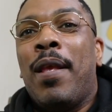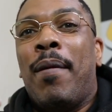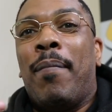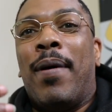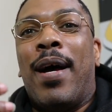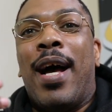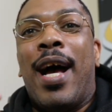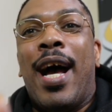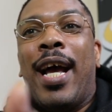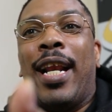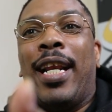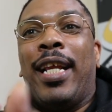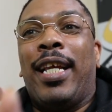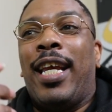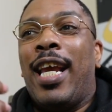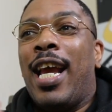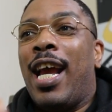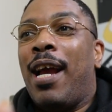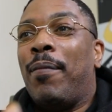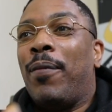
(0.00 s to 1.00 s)
behind the
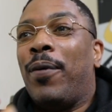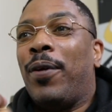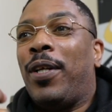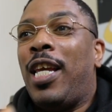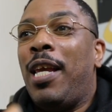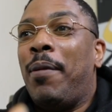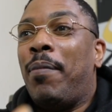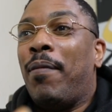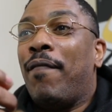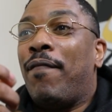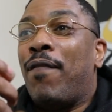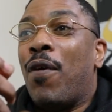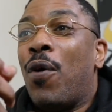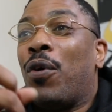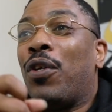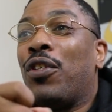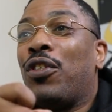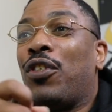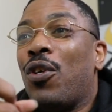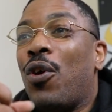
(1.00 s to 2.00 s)
camera keeping
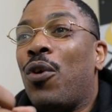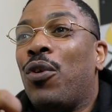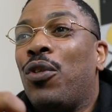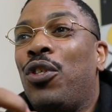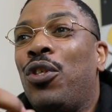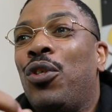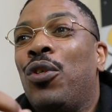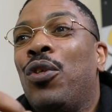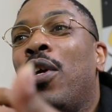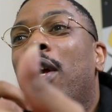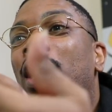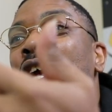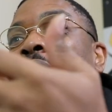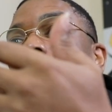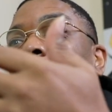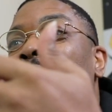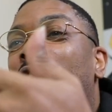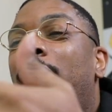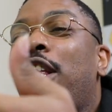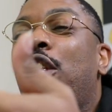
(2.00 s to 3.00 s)
focus on you,
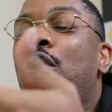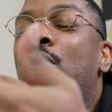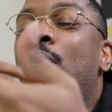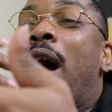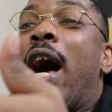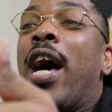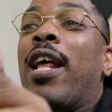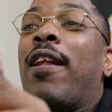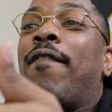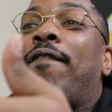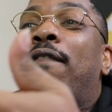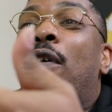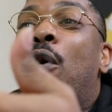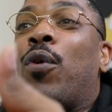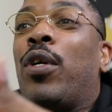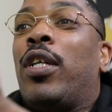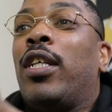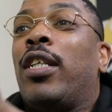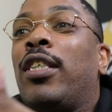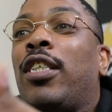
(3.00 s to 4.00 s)
and you out of
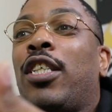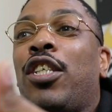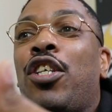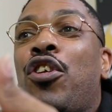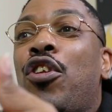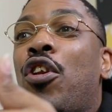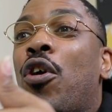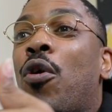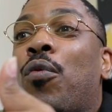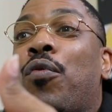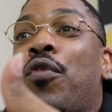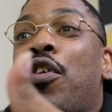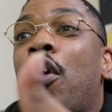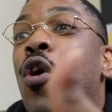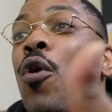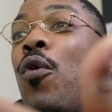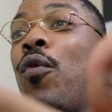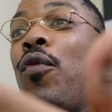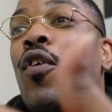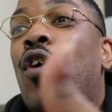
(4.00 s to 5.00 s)
focus and you don't
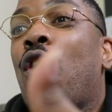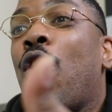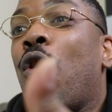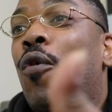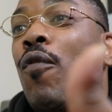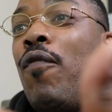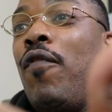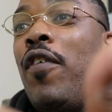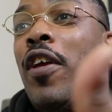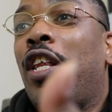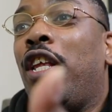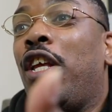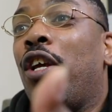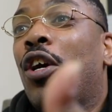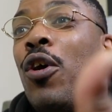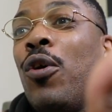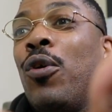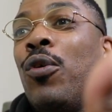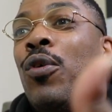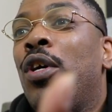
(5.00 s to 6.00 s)
know the whole
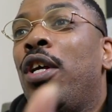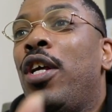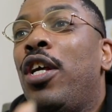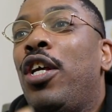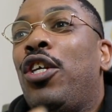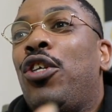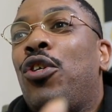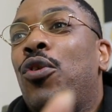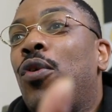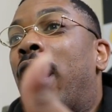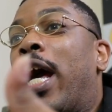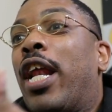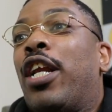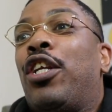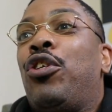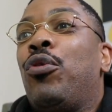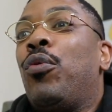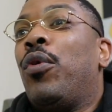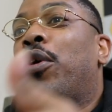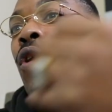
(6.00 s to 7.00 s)
video, you got to
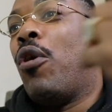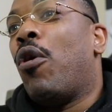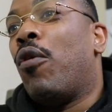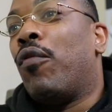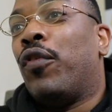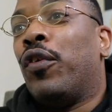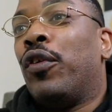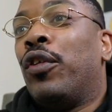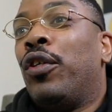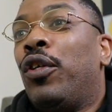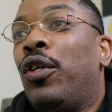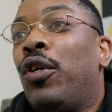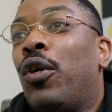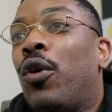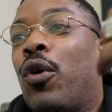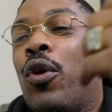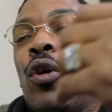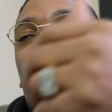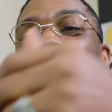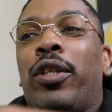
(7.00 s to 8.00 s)
do it over,
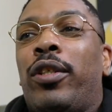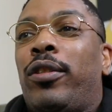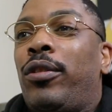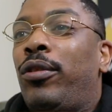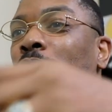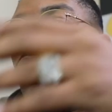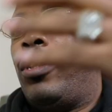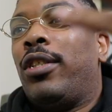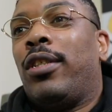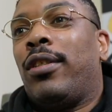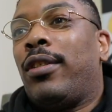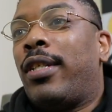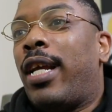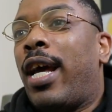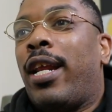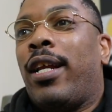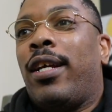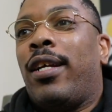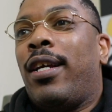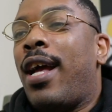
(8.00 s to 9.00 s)
or you just
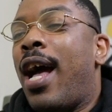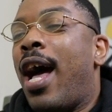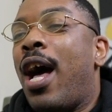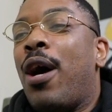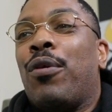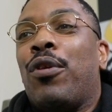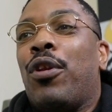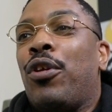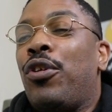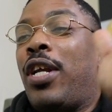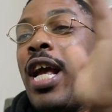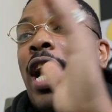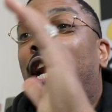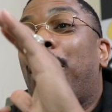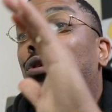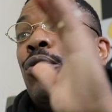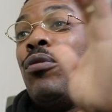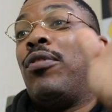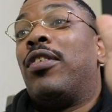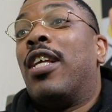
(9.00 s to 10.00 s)
gotta, I don't know, you got to do